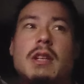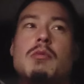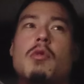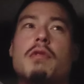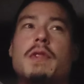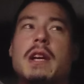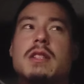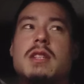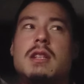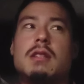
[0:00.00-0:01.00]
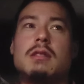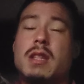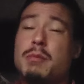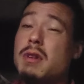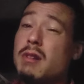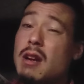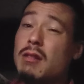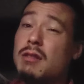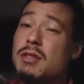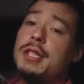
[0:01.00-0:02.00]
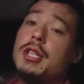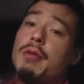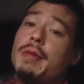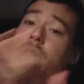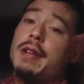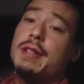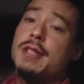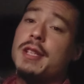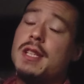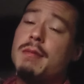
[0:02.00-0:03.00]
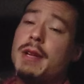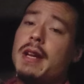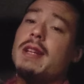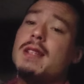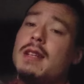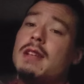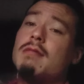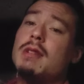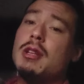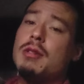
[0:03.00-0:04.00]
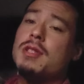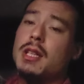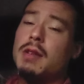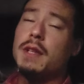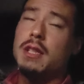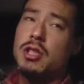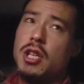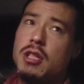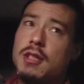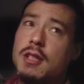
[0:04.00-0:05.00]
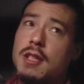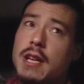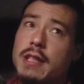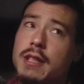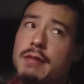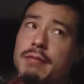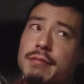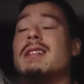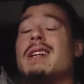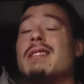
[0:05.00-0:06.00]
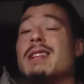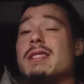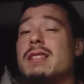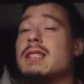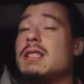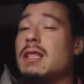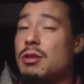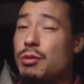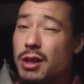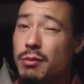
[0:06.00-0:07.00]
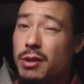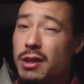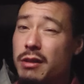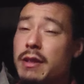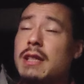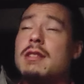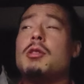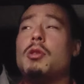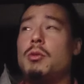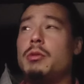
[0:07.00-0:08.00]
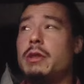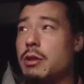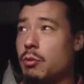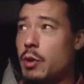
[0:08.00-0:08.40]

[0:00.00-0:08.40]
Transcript: and more flexy than the Pure Aeros. So there it is, sixteen by nineteen, no significant changes detected. Now that sixteen twenty one hundred, that's a whole new